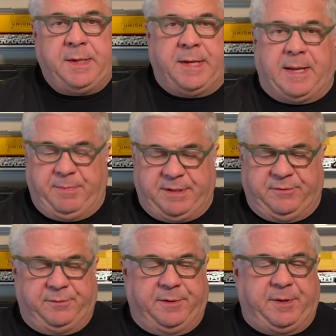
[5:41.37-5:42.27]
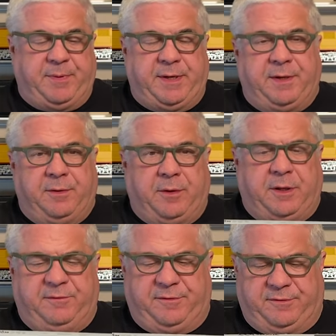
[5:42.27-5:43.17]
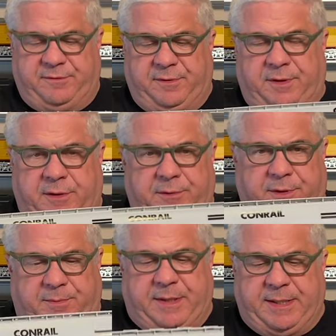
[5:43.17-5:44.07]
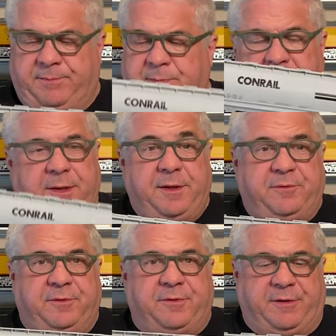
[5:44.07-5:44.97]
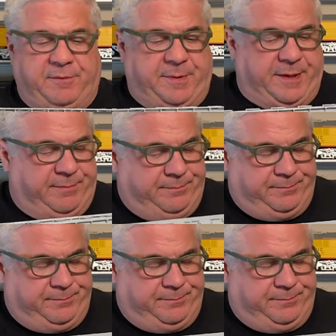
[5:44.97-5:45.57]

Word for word: And because we're going to paint all of this, including the bottom, this one's ready for paint.